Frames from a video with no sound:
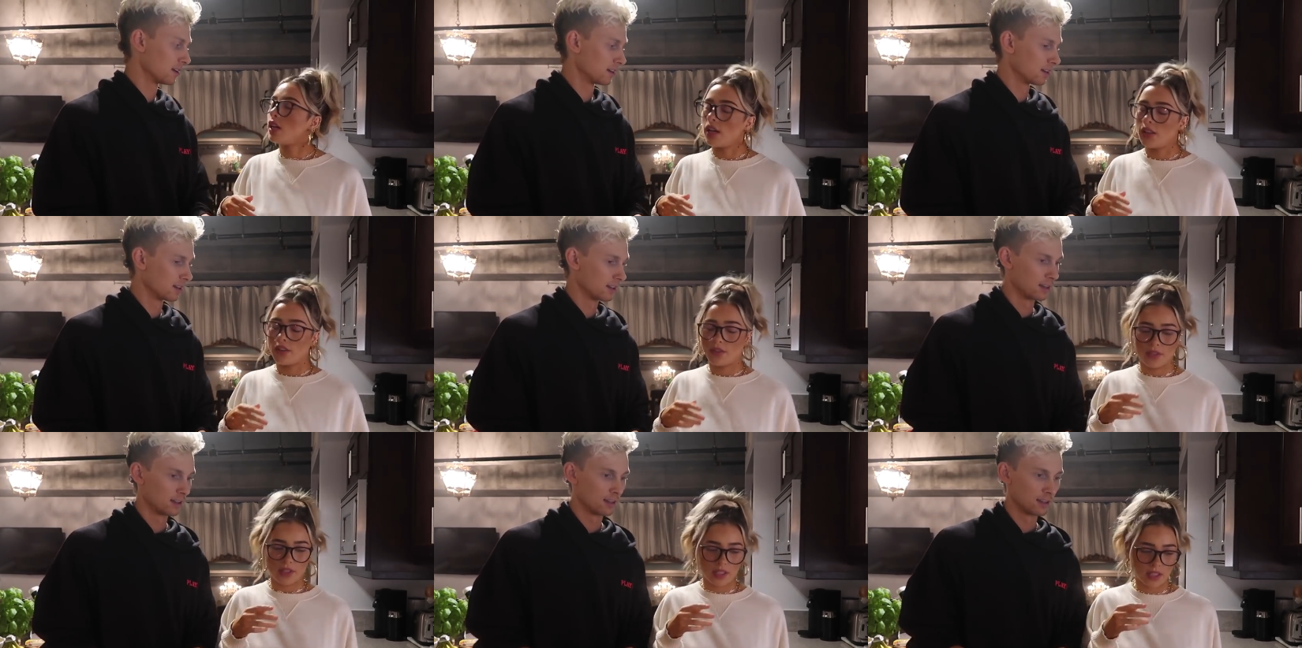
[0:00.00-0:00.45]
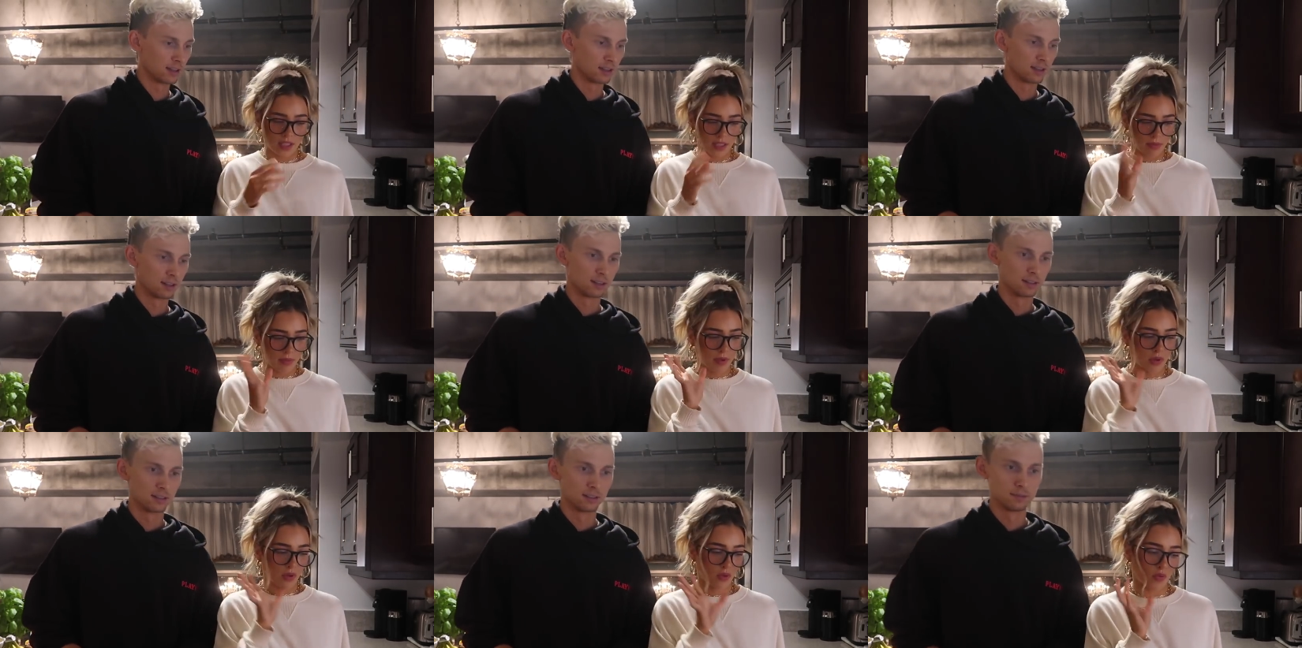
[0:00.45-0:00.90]
Speaker 1: And then we're gonna
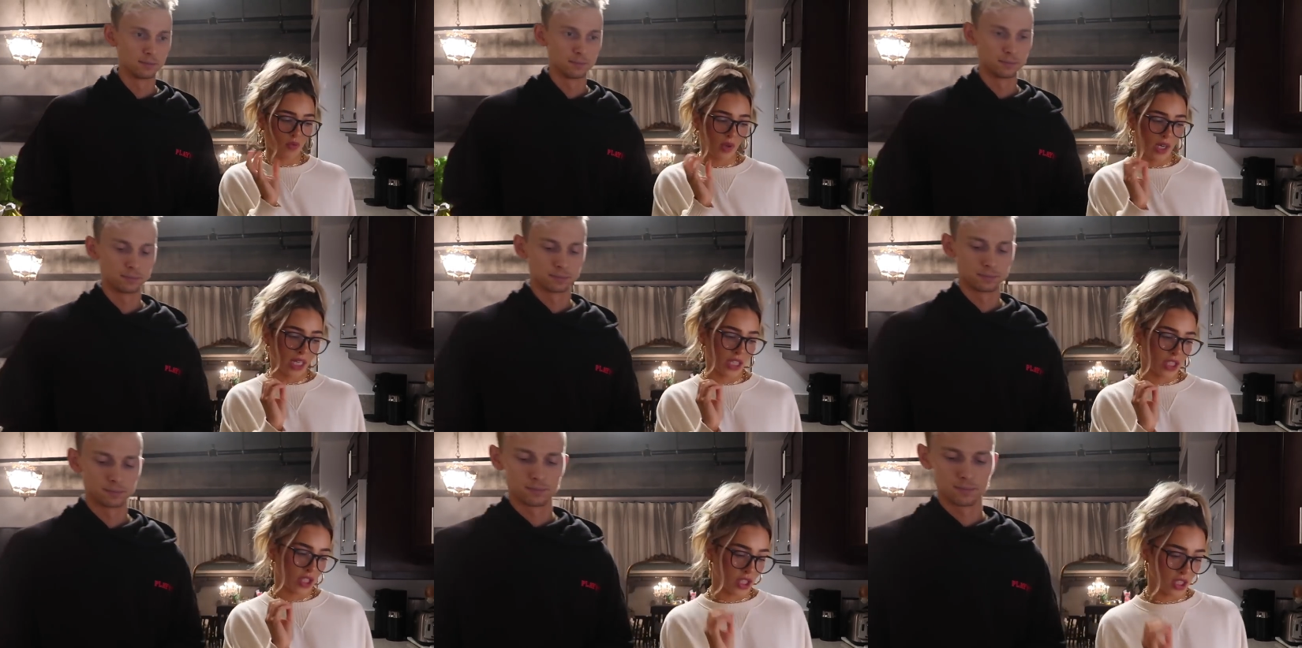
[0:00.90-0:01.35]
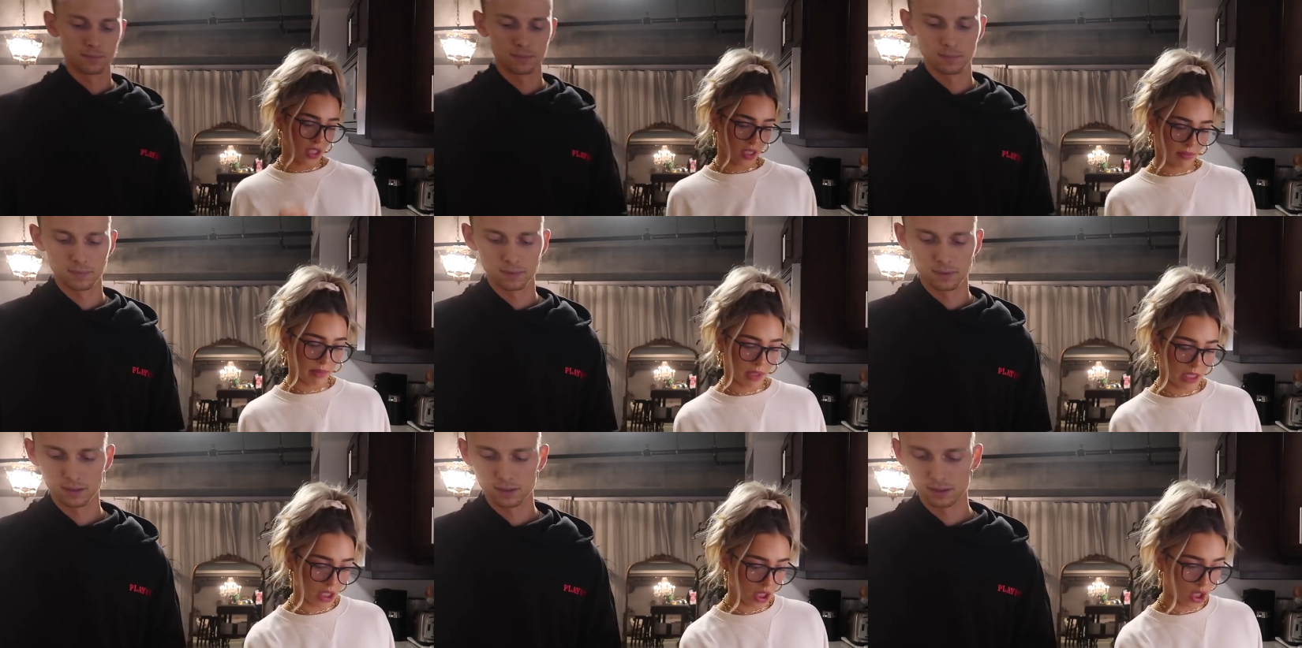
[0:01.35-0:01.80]
dip it in the ranch. It's
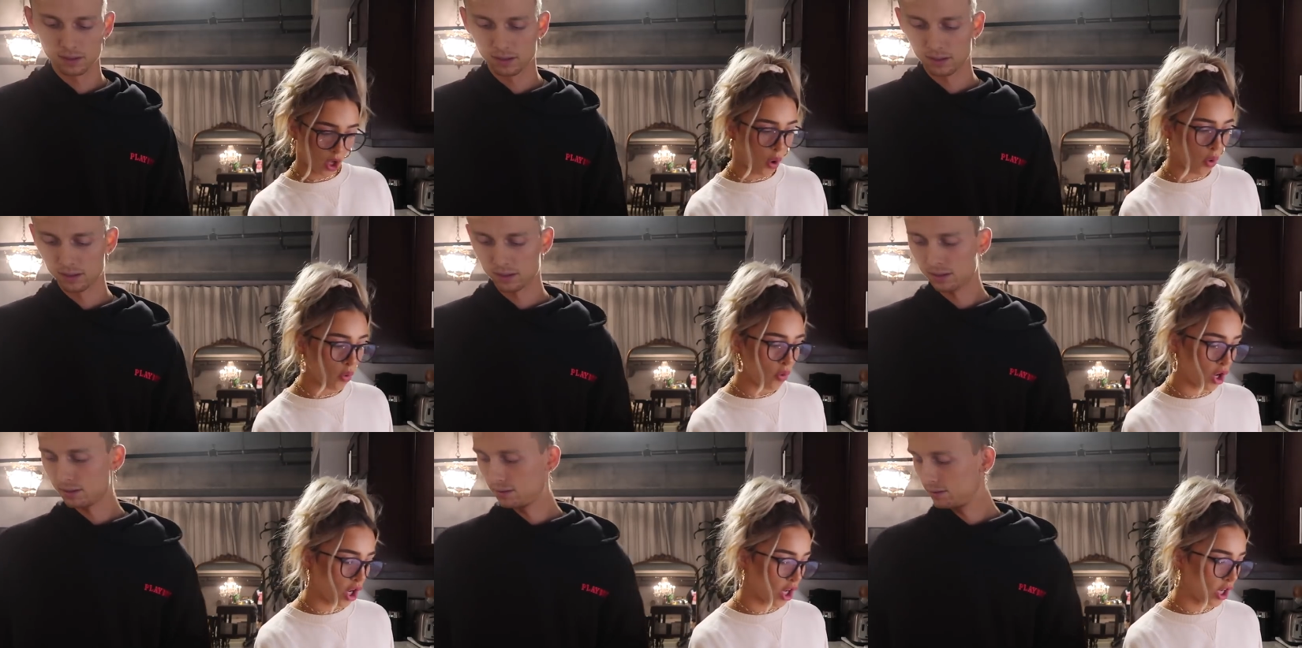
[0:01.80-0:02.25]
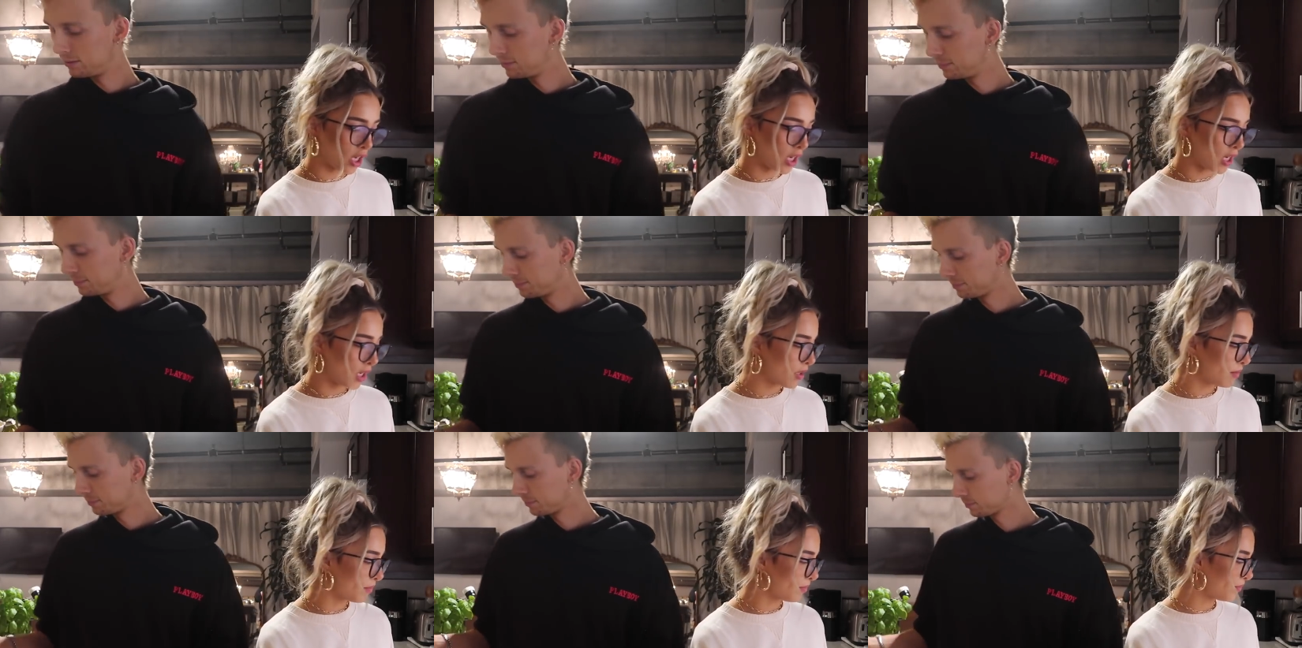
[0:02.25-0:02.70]
gonna be so
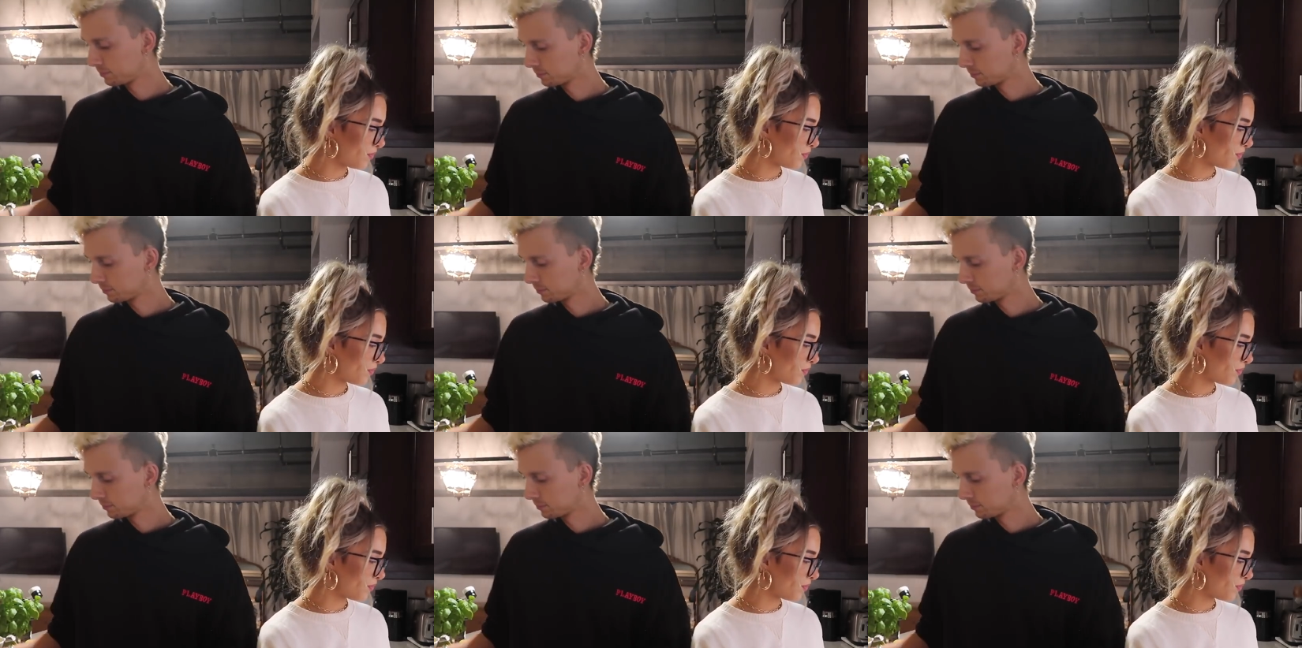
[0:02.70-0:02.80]
good.